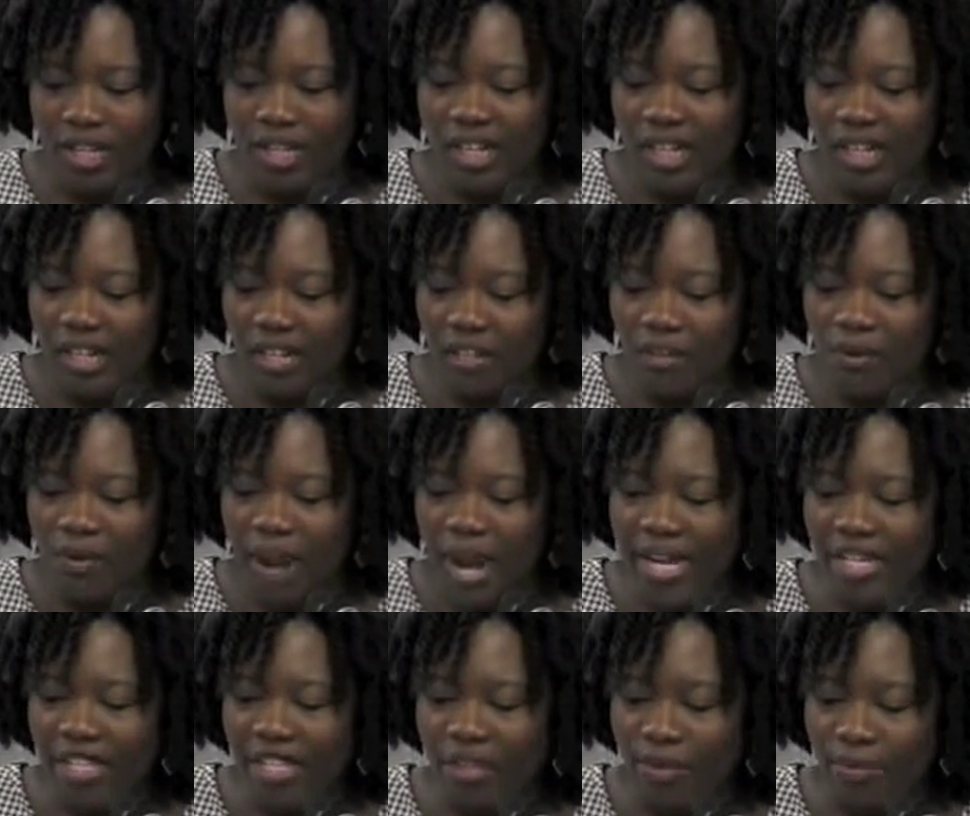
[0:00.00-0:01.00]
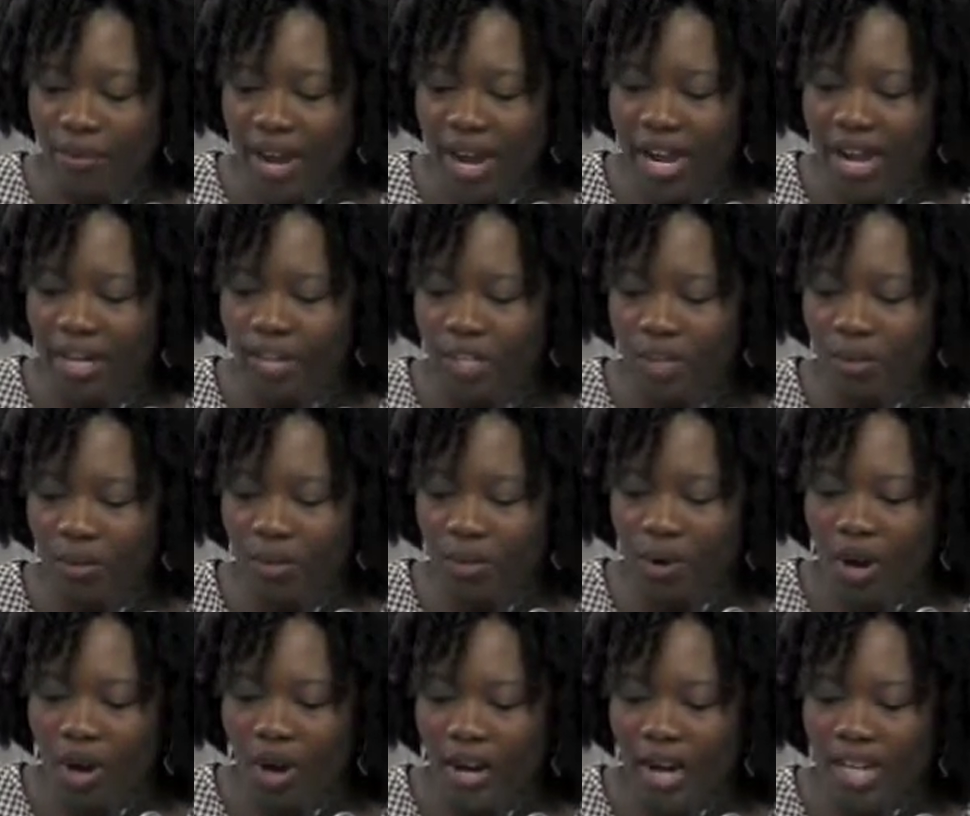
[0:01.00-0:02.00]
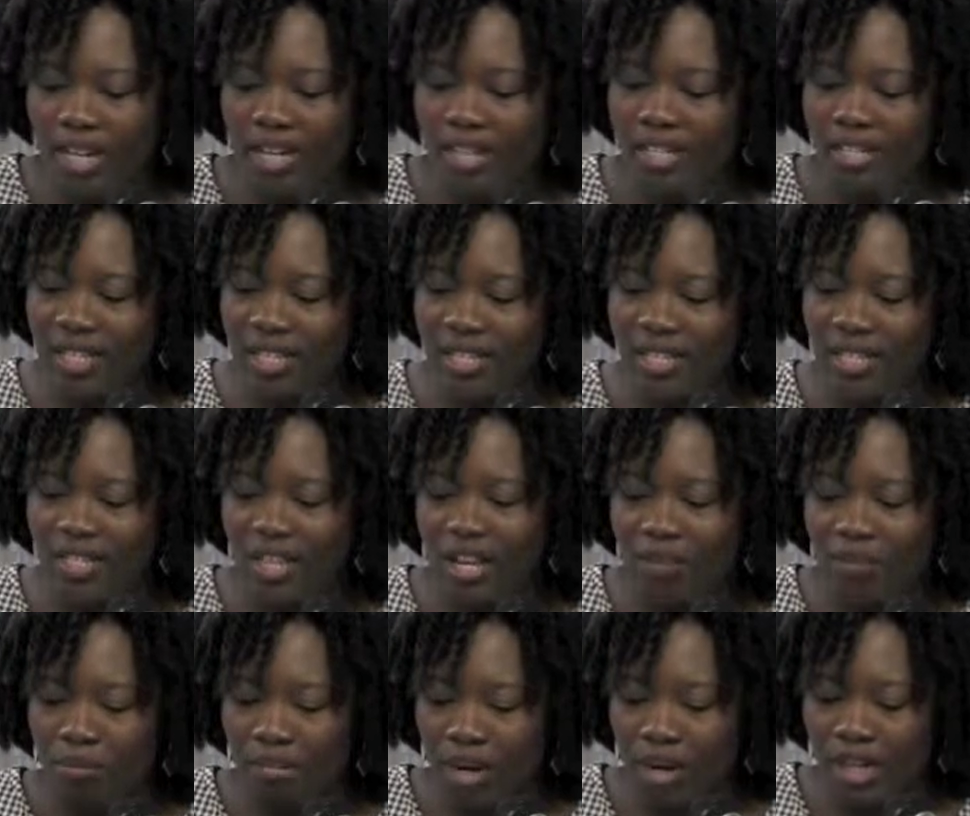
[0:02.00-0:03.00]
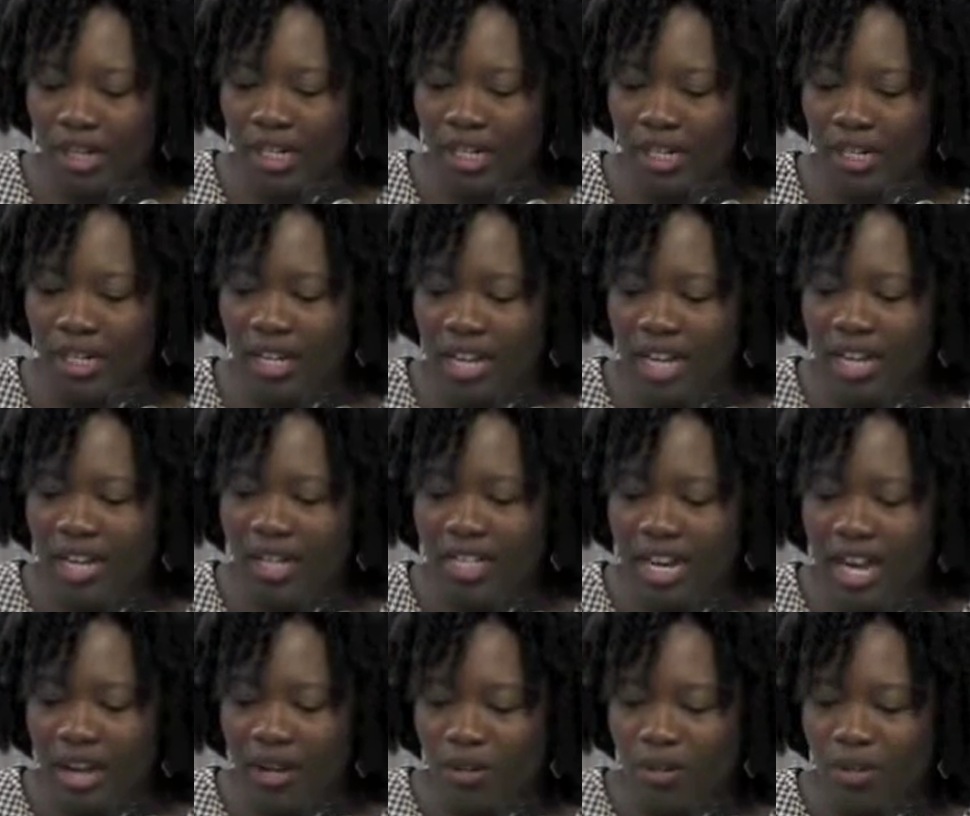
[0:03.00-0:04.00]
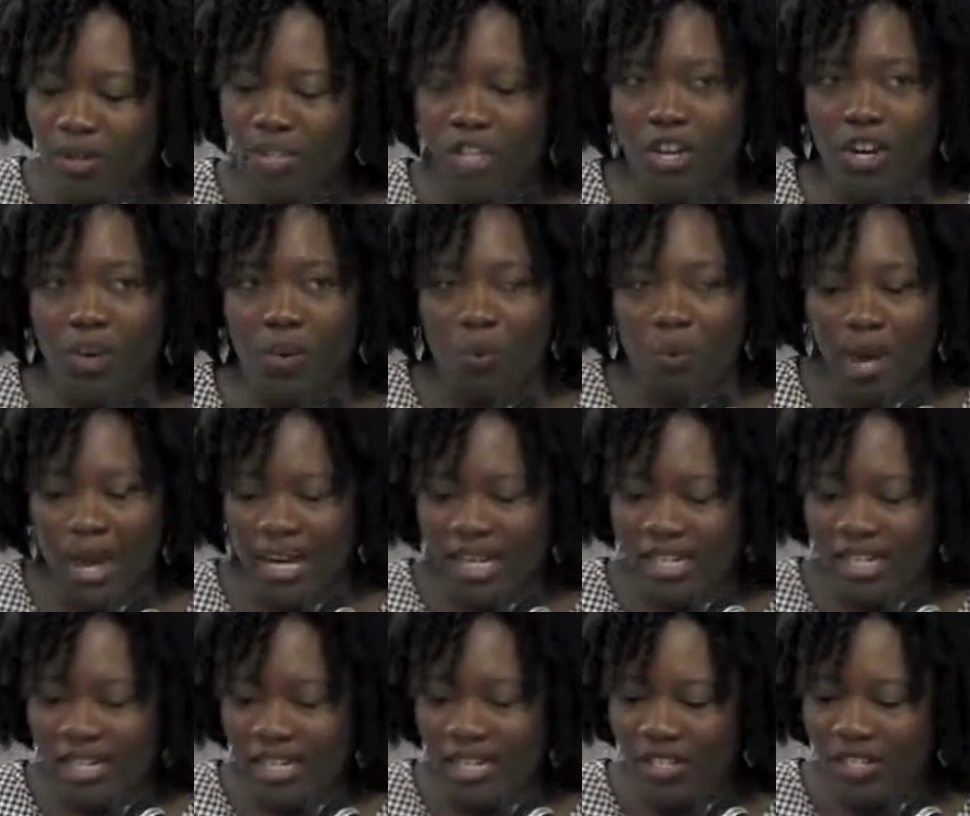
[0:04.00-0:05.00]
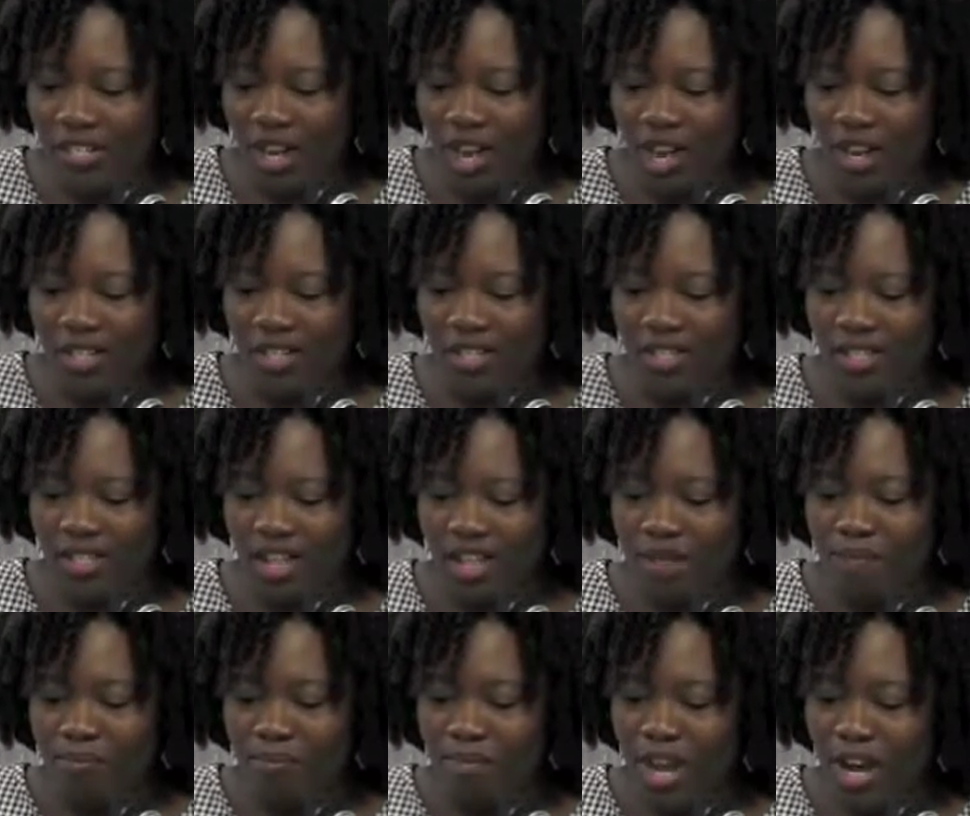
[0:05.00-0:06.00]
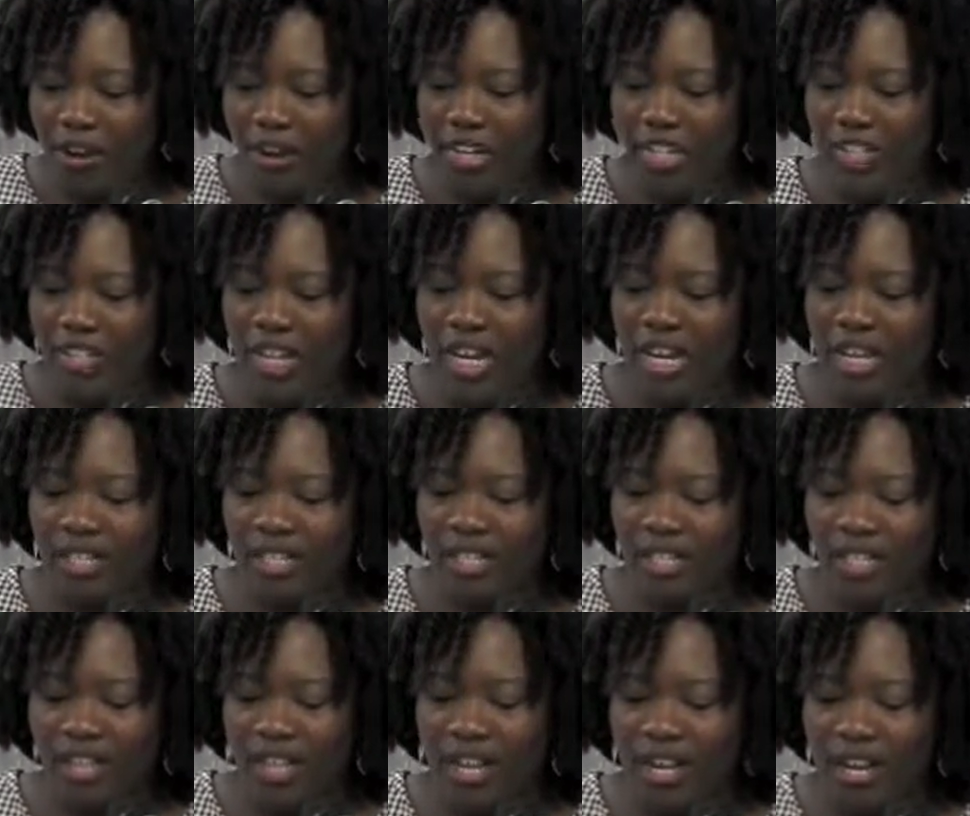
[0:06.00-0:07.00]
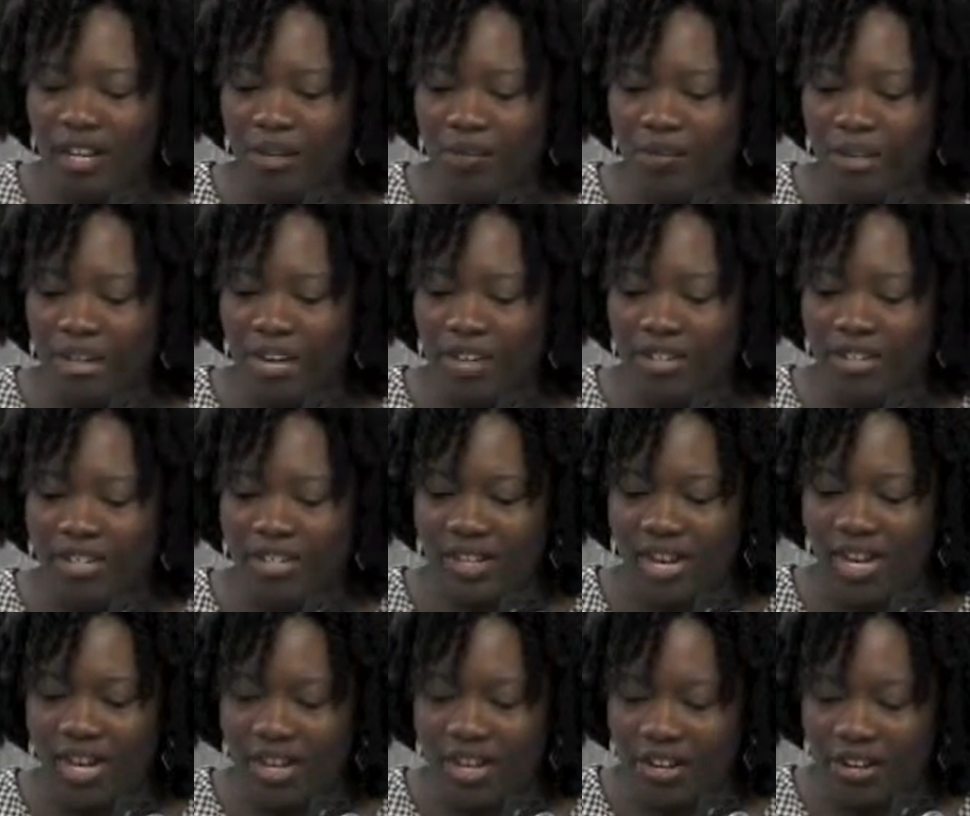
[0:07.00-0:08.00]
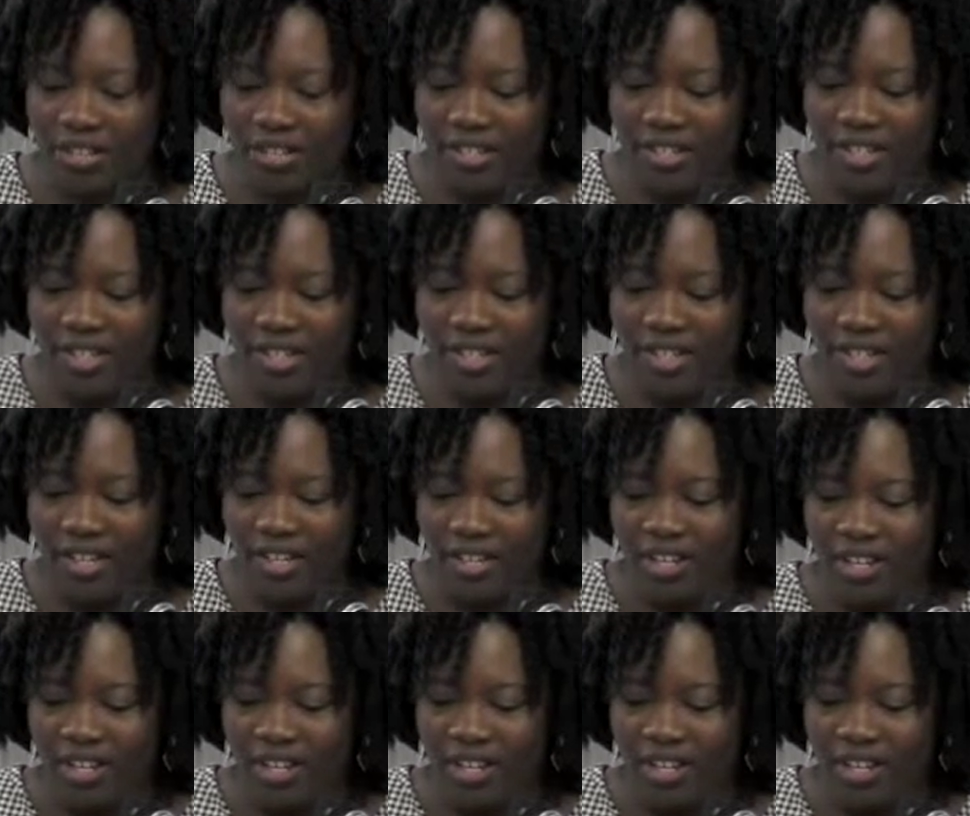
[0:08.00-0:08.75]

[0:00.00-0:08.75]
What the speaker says: Little Christ bride, you are innocence embodied, down to your white knee socks, Mary Janes and unpierced ears.